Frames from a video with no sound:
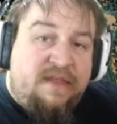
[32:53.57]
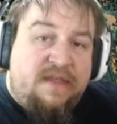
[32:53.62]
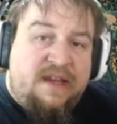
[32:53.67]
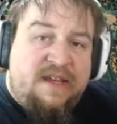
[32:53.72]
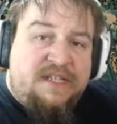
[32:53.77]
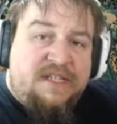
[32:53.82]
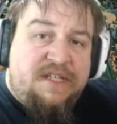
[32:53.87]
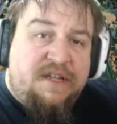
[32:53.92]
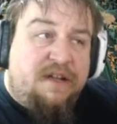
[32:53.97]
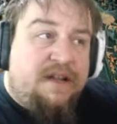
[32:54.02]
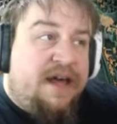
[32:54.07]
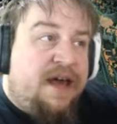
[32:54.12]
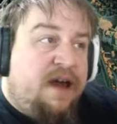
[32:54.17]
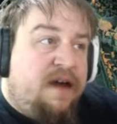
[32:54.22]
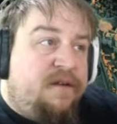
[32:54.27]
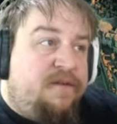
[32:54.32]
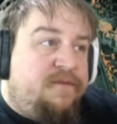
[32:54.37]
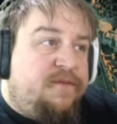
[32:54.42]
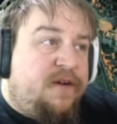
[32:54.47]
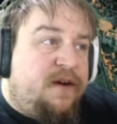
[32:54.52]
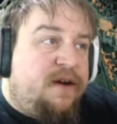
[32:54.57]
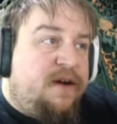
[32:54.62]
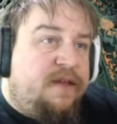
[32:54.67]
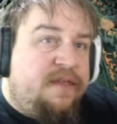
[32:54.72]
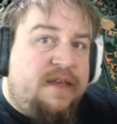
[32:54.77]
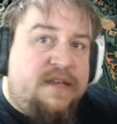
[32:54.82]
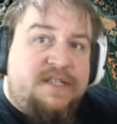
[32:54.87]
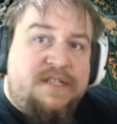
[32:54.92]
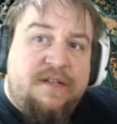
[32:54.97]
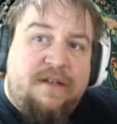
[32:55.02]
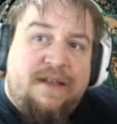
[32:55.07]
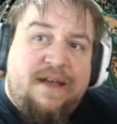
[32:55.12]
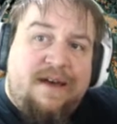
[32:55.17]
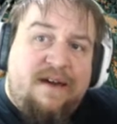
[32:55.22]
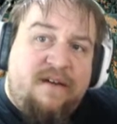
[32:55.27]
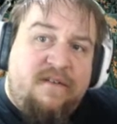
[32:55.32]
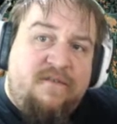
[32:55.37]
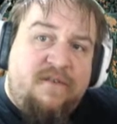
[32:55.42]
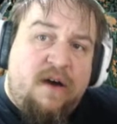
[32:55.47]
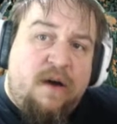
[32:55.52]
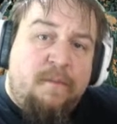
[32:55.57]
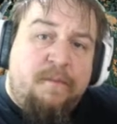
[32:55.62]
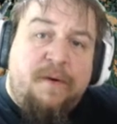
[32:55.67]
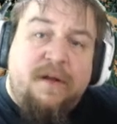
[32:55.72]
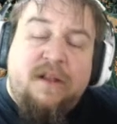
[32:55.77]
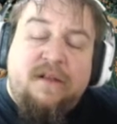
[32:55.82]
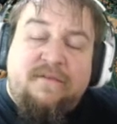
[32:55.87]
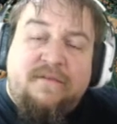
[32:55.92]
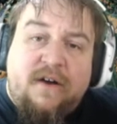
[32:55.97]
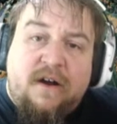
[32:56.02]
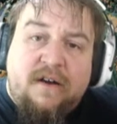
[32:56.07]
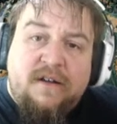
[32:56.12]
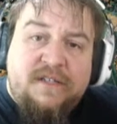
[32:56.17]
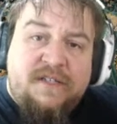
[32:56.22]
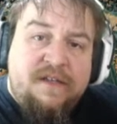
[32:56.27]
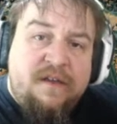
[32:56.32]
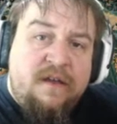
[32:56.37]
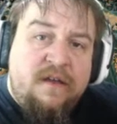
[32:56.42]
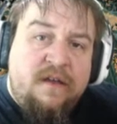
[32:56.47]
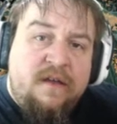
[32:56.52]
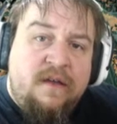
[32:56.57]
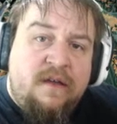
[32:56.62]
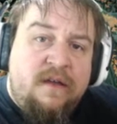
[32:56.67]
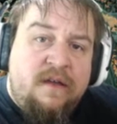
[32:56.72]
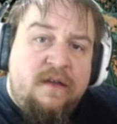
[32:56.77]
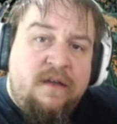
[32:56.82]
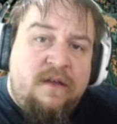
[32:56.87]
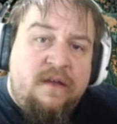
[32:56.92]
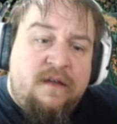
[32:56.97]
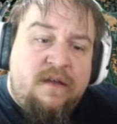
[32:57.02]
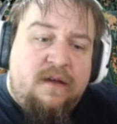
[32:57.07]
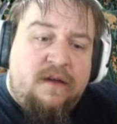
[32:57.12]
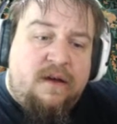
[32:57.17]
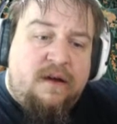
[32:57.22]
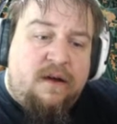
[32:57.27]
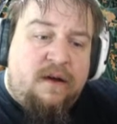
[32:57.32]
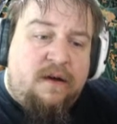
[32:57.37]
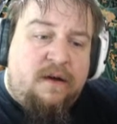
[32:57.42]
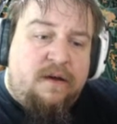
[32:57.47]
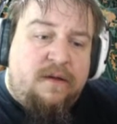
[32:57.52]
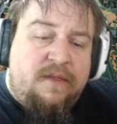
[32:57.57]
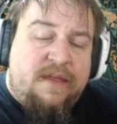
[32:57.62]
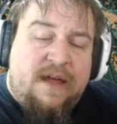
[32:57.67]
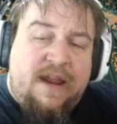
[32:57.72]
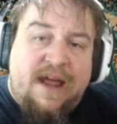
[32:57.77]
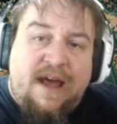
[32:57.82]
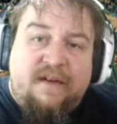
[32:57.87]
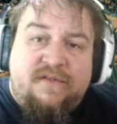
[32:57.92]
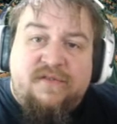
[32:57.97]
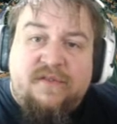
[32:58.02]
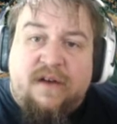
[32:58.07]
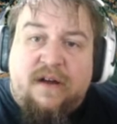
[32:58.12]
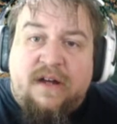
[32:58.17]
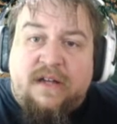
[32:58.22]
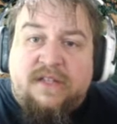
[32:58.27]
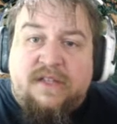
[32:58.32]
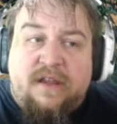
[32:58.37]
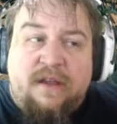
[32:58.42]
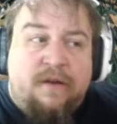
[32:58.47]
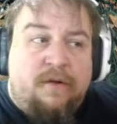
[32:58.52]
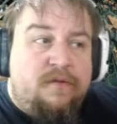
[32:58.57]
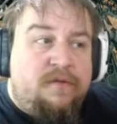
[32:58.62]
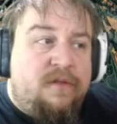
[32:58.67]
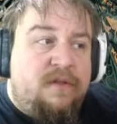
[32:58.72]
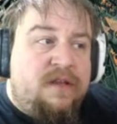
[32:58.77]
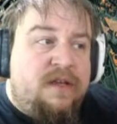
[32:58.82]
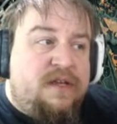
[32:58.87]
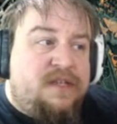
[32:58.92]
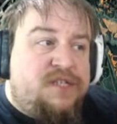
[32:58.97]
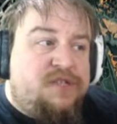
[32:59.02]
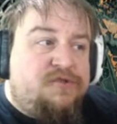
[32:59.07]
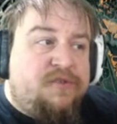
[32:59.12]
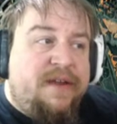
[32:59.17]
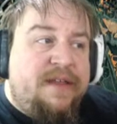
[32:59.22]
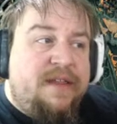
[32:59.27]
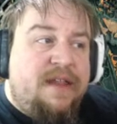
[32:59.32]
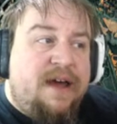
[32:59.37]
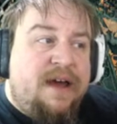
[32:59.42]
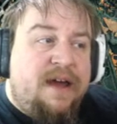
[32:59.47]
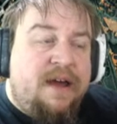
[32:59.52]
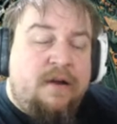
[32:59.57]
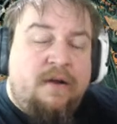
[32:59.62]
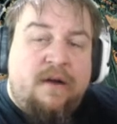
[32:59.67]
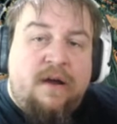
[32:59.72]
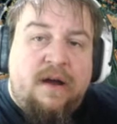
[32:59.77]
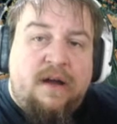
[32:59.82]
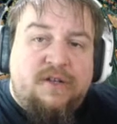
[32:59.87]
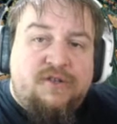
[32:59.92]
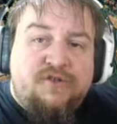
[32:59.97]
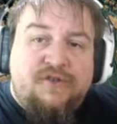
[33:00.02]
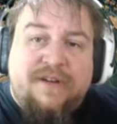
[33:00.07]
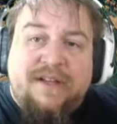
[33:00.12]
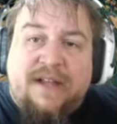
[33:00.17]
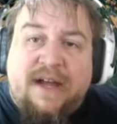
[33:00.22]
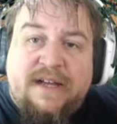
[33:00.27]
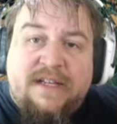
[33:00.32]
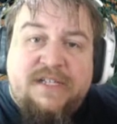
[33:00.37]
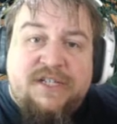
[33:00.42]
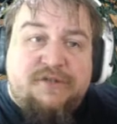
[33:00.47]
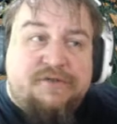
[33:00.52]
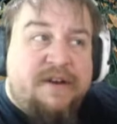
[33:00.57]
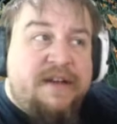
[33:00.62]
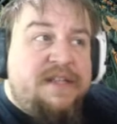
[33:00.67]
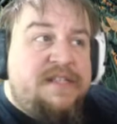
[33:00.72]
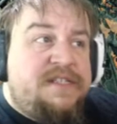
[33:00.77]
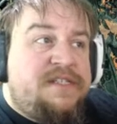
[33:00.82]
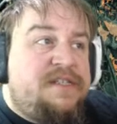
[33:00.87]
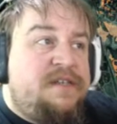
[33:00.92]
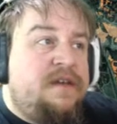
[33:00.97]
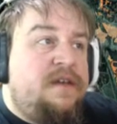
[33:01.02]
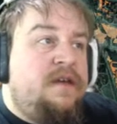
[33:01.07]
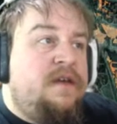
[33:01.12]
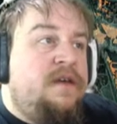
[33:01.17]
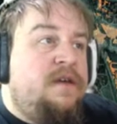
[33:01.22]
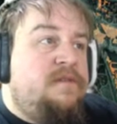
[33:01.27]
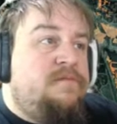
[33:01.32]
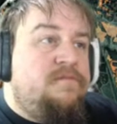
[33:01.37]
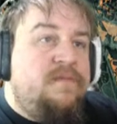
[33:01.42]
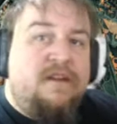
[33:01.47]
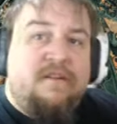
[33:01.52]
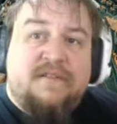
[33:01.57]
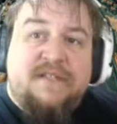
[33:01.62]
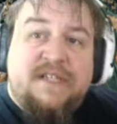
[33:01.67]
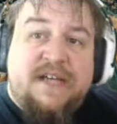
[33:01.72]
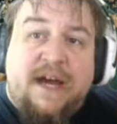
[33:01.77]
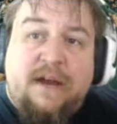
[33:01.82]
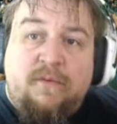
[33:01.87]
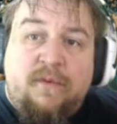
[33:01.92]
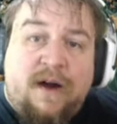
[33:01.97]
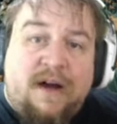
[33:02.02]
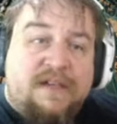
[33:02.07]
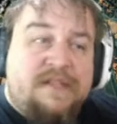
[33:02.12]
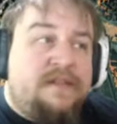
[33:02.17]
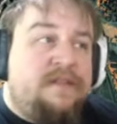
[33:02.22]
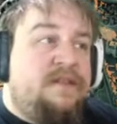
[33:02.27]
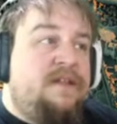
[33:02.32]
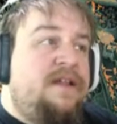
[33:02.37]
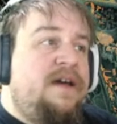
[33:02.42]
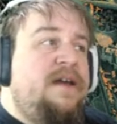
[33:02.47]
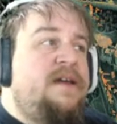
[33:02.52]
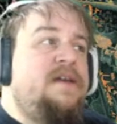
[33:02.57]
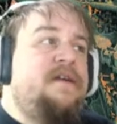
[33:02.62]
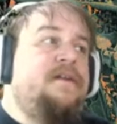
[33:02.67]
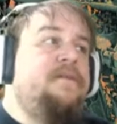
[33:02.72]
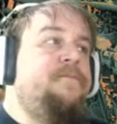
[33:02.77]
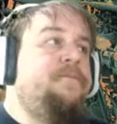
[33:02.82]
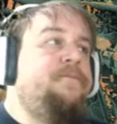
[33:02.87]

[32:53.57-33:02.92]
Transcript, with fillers: they still have, uh, they still have uh, boulevards. Uh, that have, uh, you know, uh, street line or uh, tree lined streets, you know, sidewalks and the like.